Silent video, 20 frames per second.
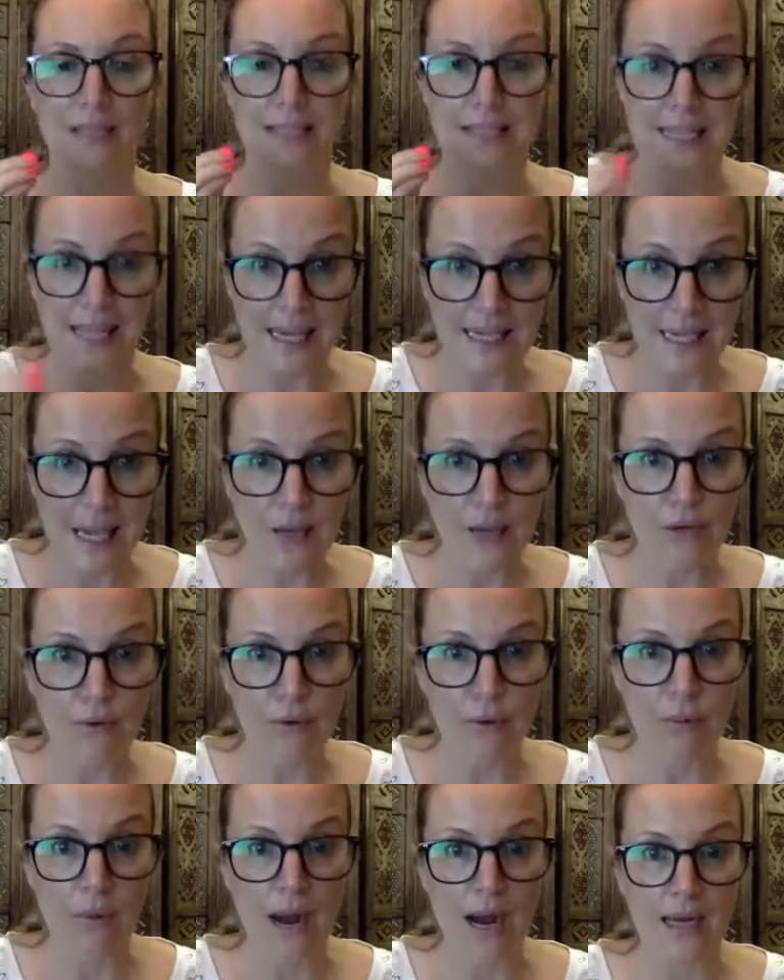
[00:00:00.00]
Send out a
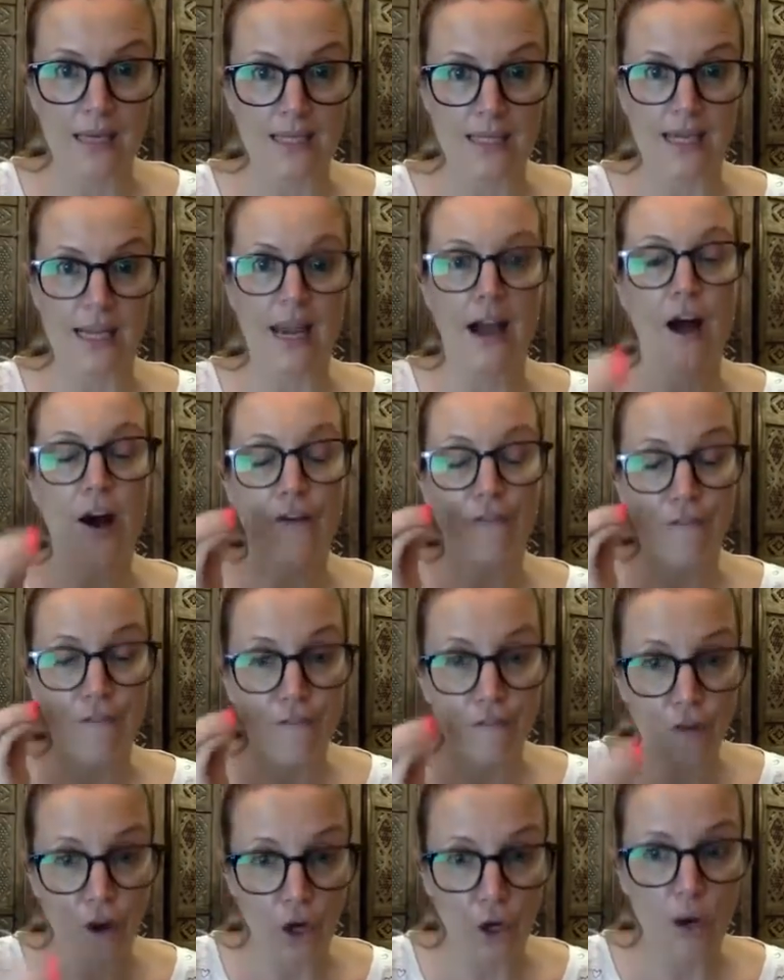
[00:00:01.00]
reminder,
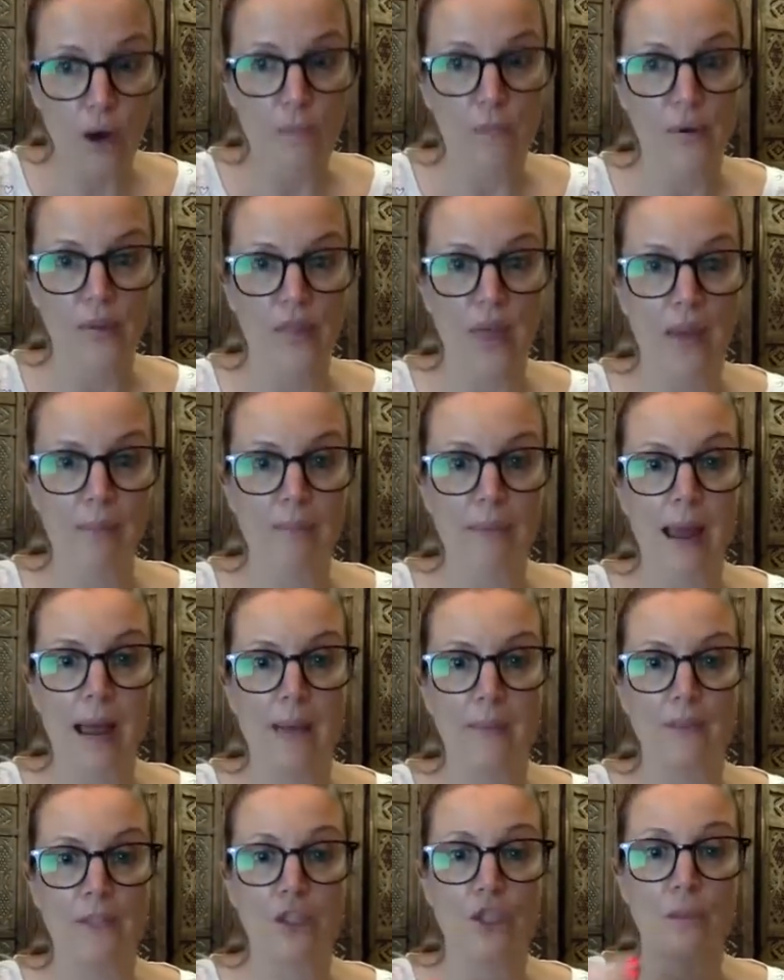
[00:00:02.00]
follow up on that
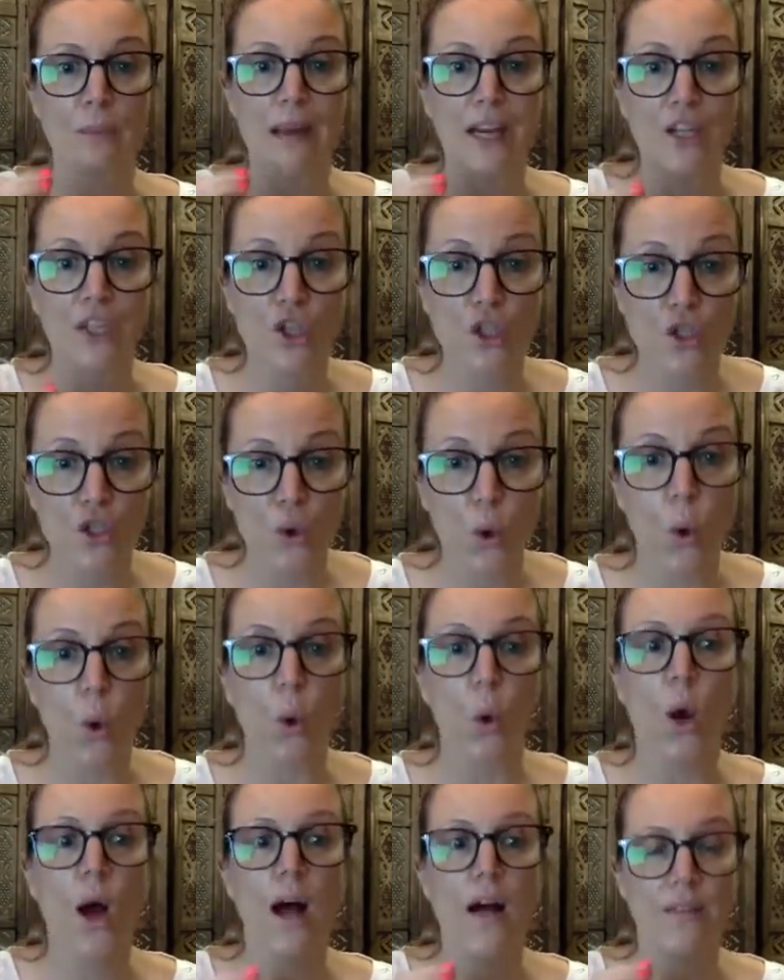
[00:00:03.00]
payment to make
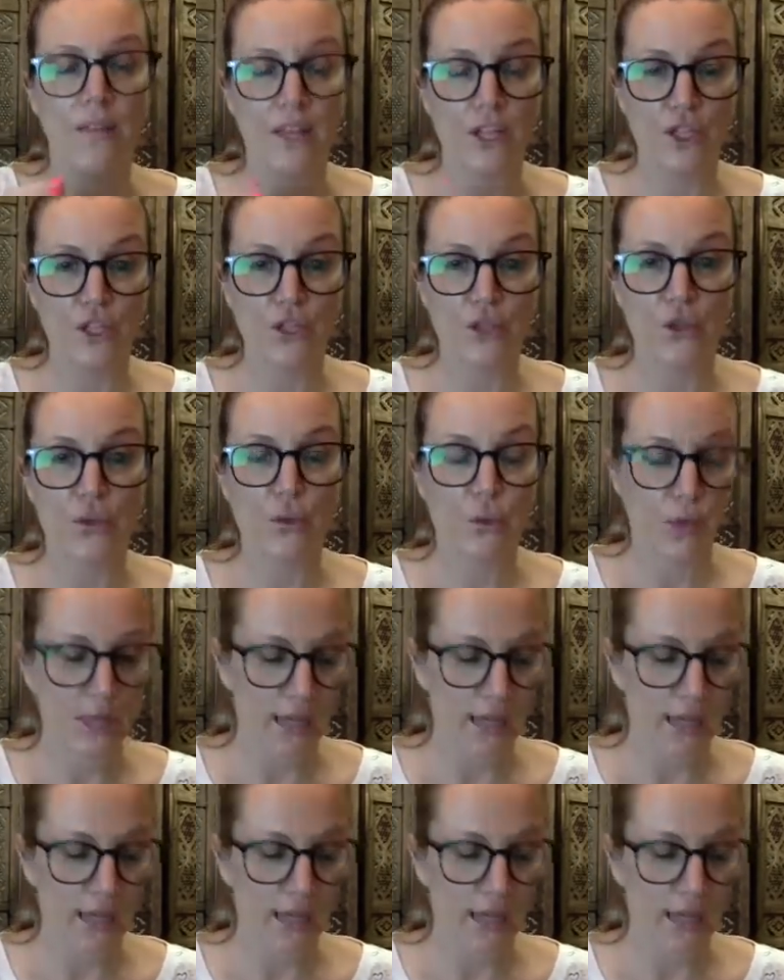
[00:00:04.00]
sure that you